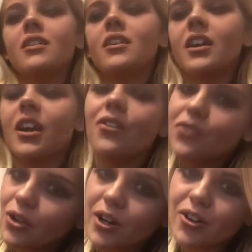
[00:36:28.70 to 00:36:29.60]
If you're
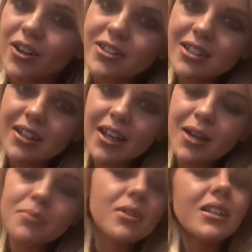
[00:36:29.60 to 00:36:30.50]
interested in that,
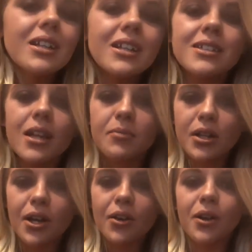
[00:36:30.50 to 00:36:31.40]
please let me
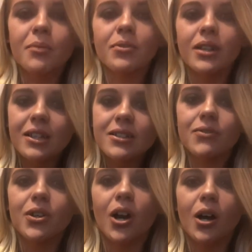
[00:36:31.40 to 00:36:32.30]
know and please leave a
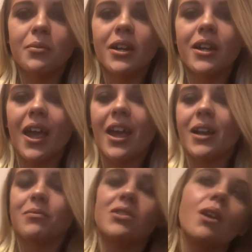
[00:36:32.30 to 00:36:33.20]
comment. And I'm
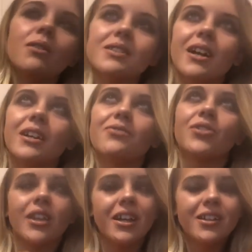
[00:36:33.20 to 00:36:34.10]
so excited for the
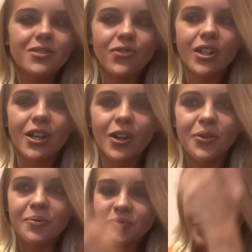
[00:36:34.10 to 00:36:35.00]
next video
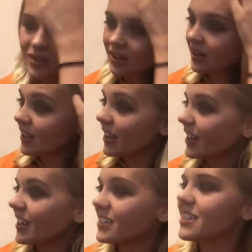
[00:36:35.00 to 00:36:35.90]

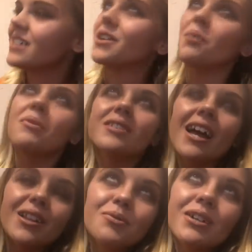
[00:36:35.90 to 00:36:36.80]
because it's almost
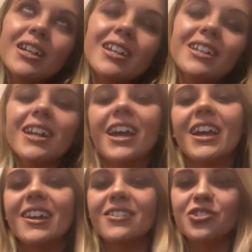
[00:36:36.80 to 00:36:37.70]
Halloween
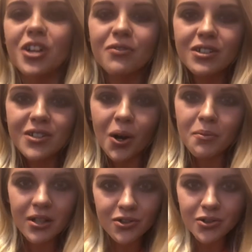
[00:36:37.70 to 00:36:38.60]
and the Jeffree Star
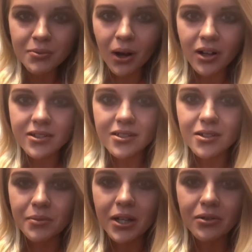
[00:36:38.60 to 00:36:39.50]
mystery boxes are
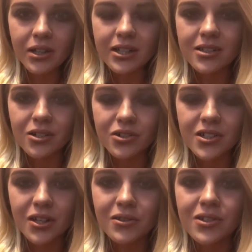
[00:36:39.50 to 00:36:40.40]
being released here
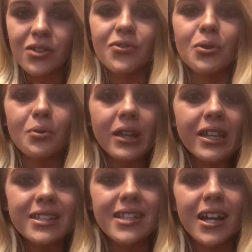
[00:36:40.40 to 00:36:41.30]
soon. So if you're really
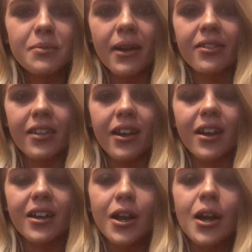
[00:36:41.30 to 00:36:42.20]
excited about that,
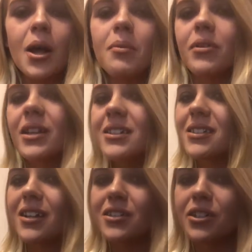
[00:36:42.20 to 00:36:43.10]
please
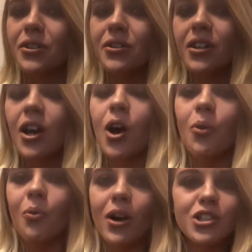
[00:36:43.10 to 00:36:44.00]
stay tuned.
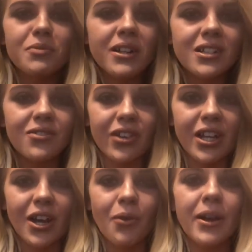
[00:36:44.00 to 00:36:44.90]
Watch my next
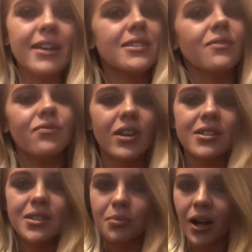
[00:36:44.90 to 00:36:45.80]
video. We got some fun
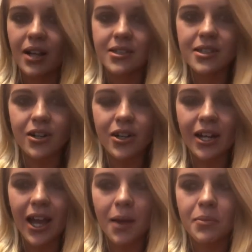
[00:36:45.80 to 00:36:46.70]
surprises that are going to
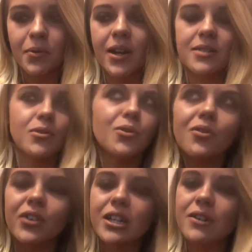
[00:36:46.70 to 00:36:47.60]
happen. We got some cool
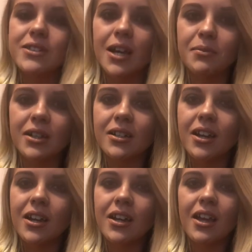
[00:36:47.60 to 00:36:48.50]
videos coming.
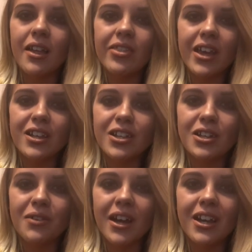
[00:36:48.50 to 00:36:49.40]
Thank you
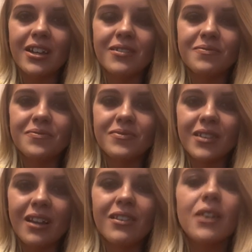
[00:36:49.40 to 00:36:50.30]
and
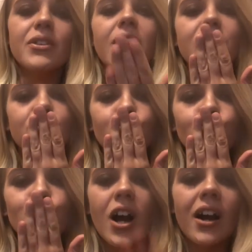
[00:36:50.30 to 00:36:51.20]
love you guys.
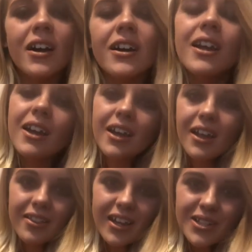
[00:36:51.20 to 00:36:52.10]
Mwah.
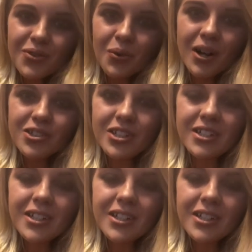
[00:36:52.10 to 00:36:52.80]
Thanks for watching.